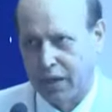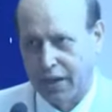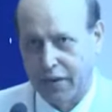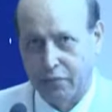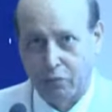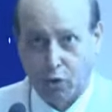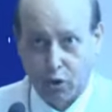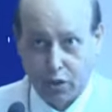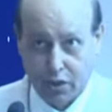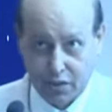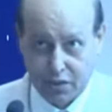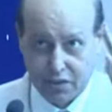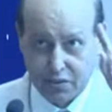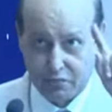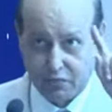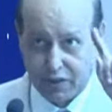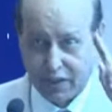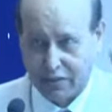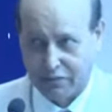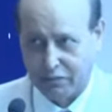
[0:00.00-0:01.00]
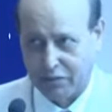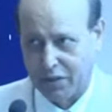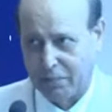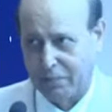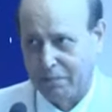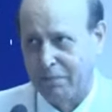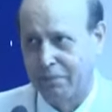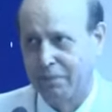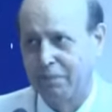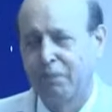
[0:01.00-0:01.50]
and water is one of them.
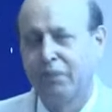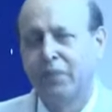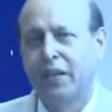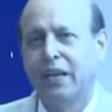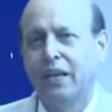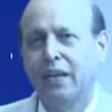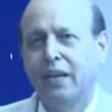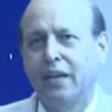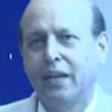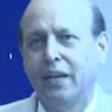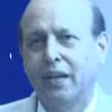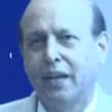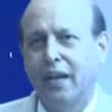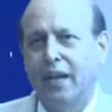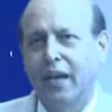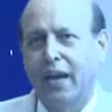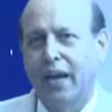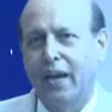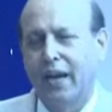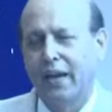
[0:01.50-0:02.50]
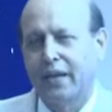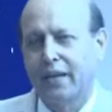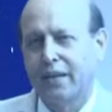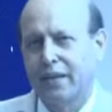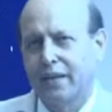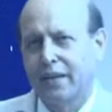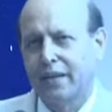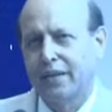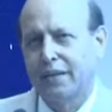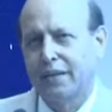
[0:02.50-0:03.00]
And